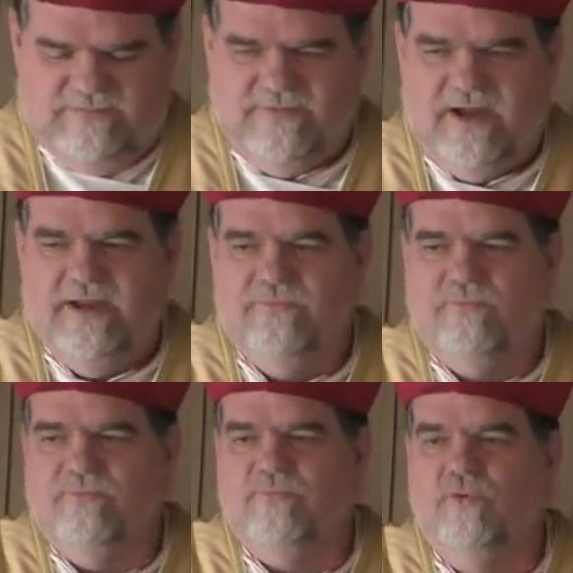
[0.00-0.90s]
the 5
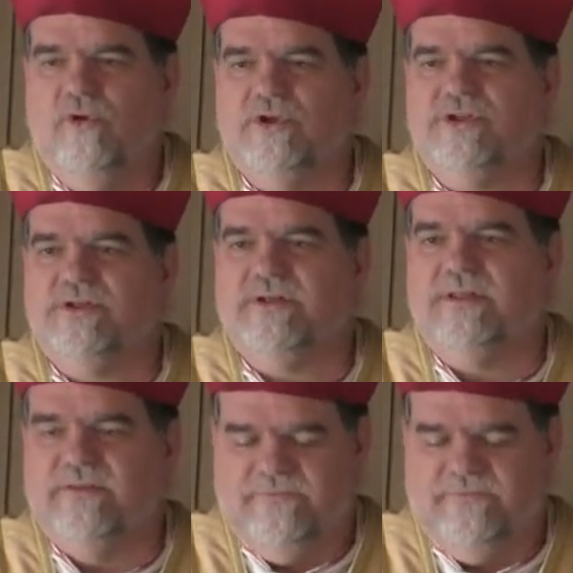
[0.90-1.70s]
foolish and the